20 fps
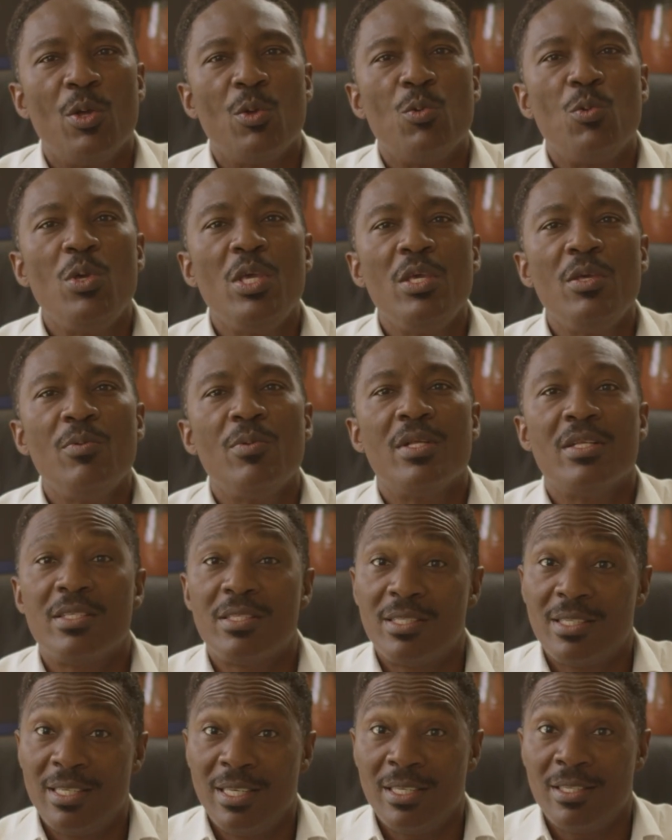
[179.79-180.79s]
we will
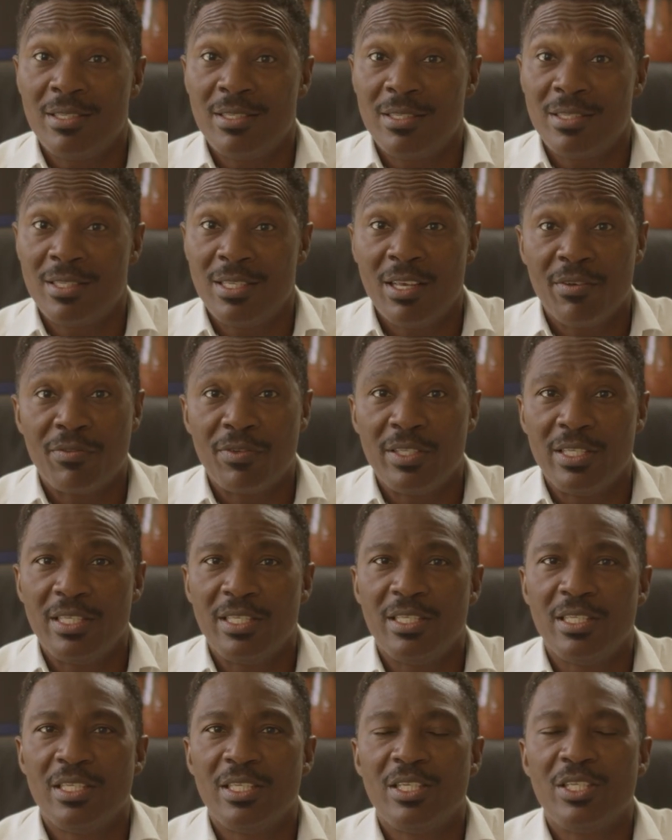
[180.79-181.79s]
sail safely
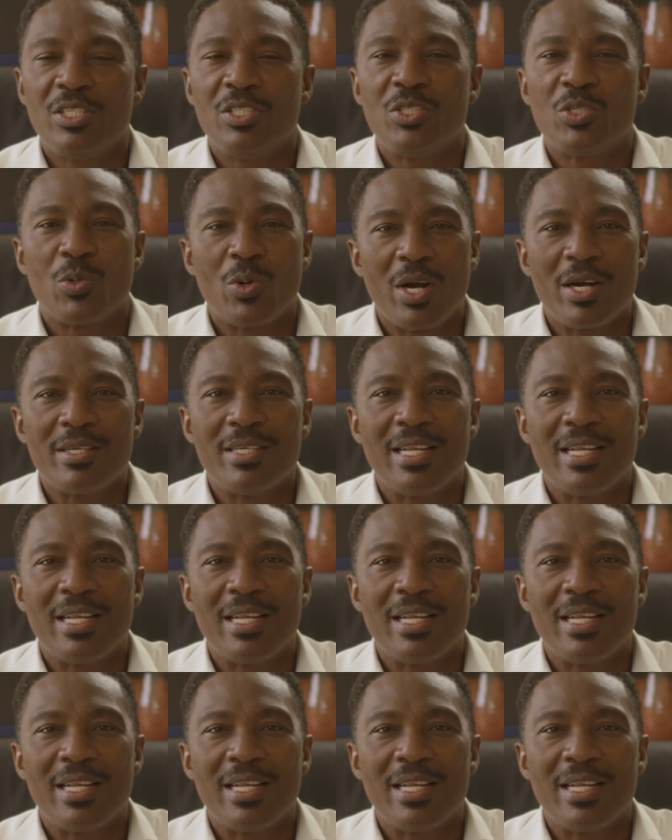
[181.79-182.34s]
to our